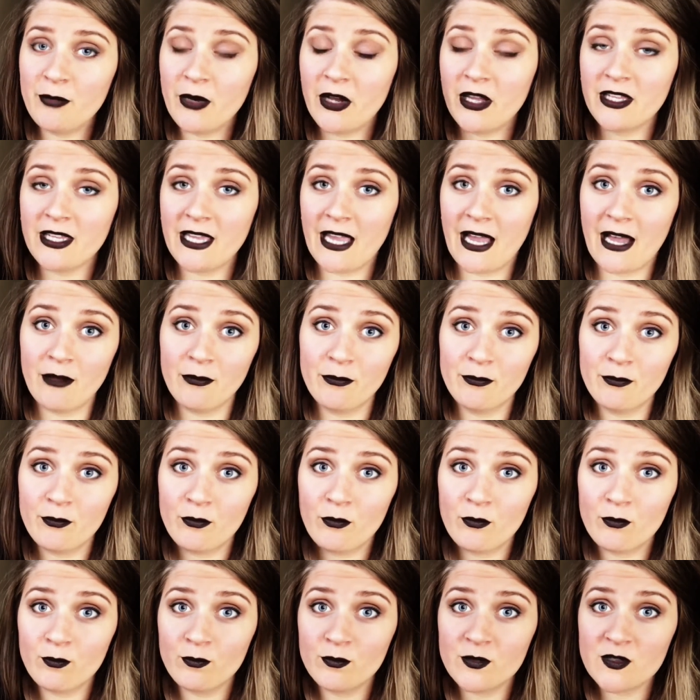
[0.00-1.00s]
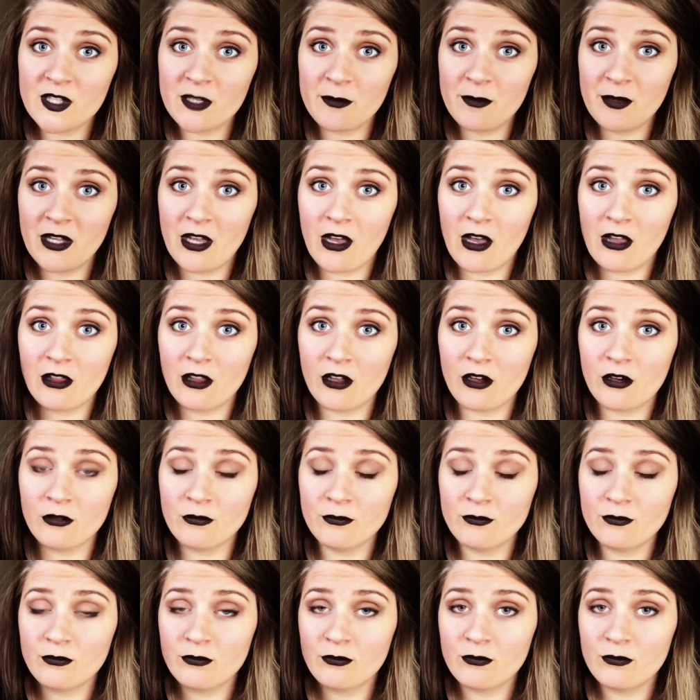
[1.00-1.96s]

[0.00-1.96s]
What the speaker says: But yeah, Sleepy Hollow,